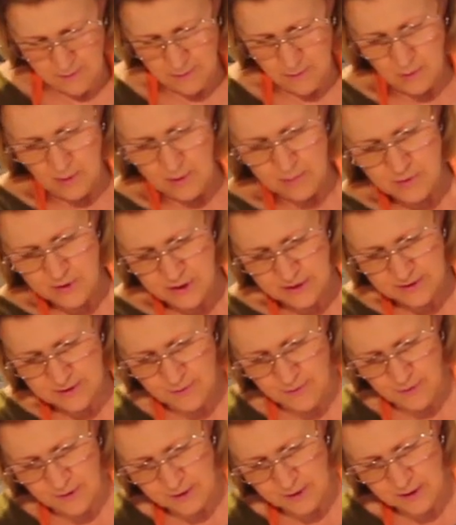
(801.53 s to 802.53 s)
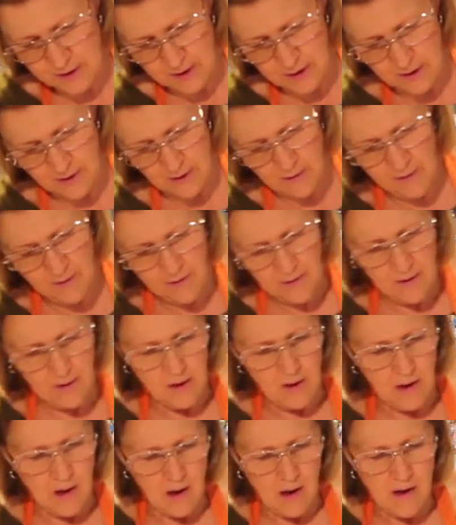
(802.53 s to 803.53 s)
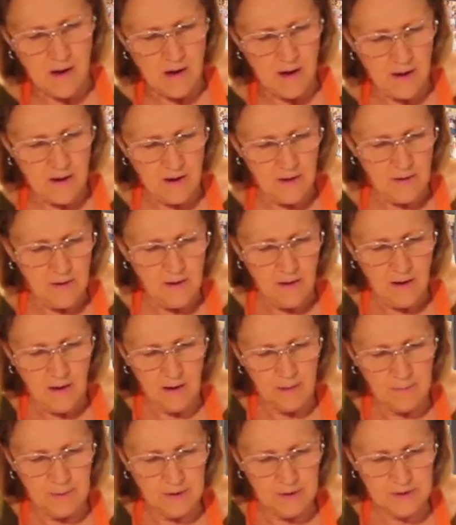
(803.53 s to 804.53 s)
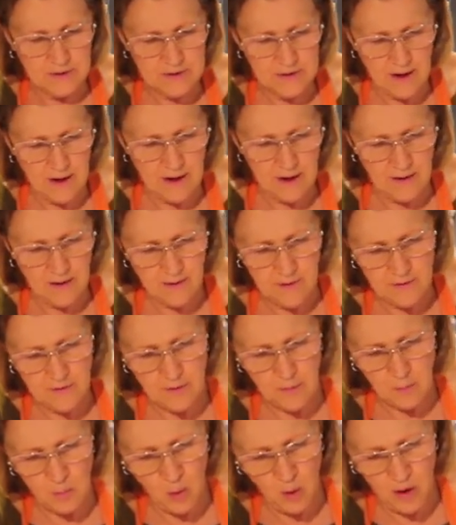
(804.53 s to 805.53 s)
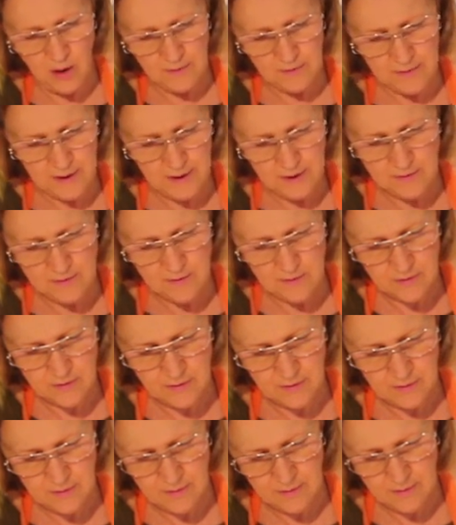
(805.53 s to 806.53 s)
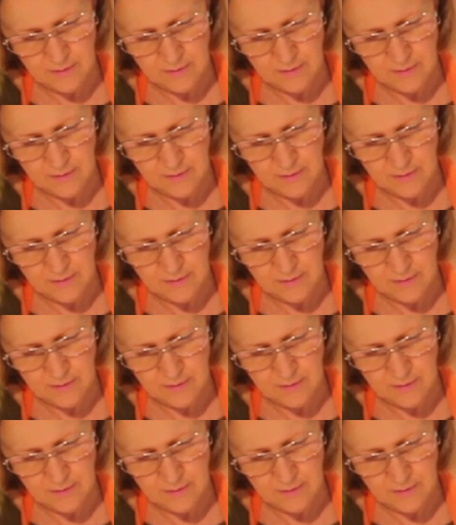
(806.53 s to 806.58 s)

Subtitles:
cream cheese filling here, I'm going to take some walnuts,